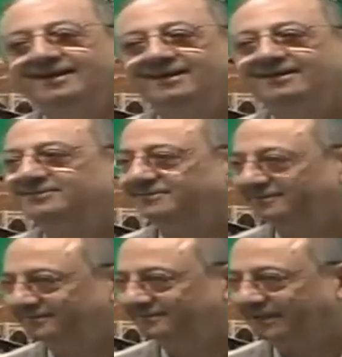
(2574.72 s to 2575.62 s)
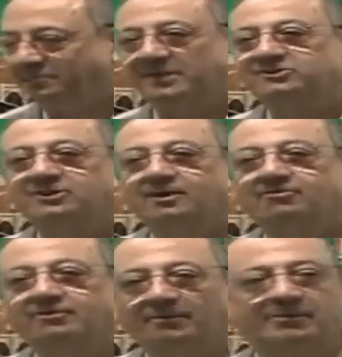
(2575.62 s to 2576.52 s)
Huh? the measure
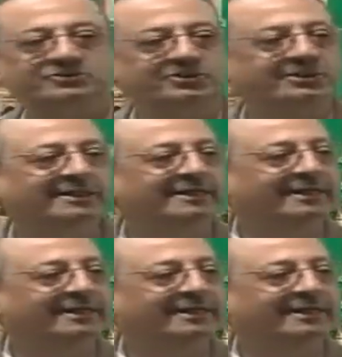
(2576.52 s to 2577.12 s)
of capacity